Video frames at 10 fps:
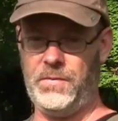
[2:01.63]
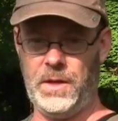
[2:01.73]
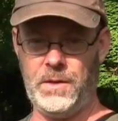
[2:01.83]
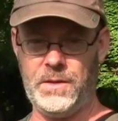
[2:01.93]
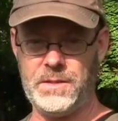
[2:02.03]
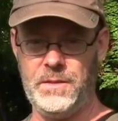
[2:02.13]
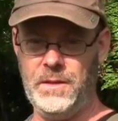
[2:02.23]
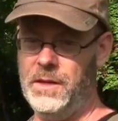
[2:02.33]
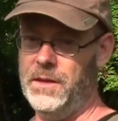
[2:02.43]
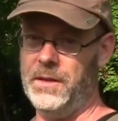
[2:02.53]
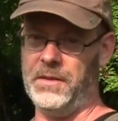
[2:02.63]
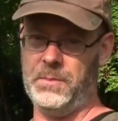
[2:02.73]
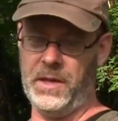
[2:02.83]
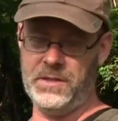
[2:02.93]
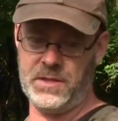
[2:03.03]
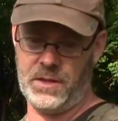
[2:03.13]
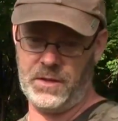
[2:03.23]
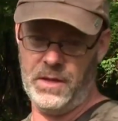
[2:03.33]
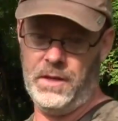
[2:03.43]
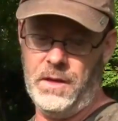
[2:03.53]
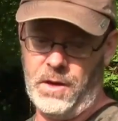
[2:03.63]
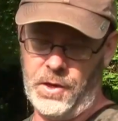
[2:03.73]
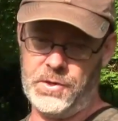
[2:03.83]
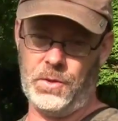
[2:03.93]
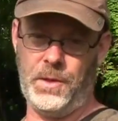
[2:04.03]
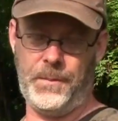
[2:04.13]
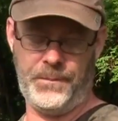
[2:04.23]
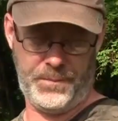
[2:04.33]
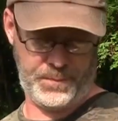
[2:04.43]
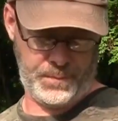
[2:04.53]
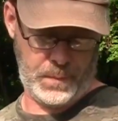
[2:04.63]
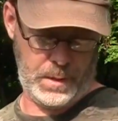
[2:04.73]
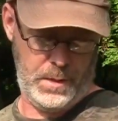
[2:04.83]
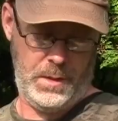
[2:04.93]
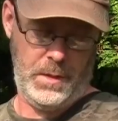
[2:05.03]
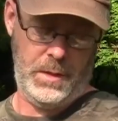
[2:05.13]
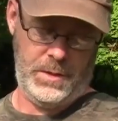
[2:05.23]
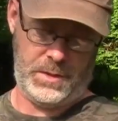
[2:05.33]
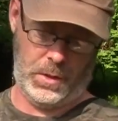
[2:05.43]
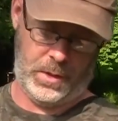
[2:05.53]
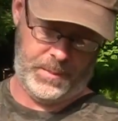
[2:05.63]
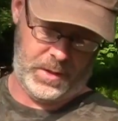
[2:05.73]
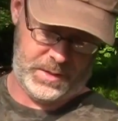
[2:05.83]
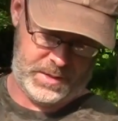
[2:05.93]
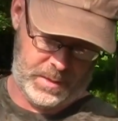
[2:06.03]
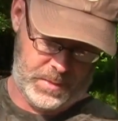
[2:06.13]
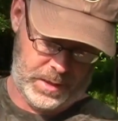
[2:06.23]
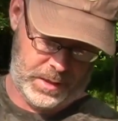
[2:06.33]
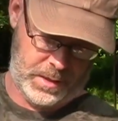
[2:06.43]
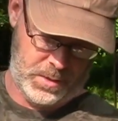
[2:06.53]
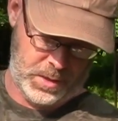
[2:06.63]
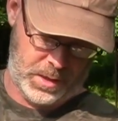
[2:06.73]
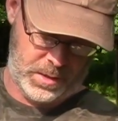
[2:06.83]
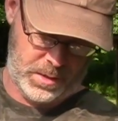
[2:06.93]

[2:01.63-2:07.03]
fingers. That's basic archery. So I'm going to set my hook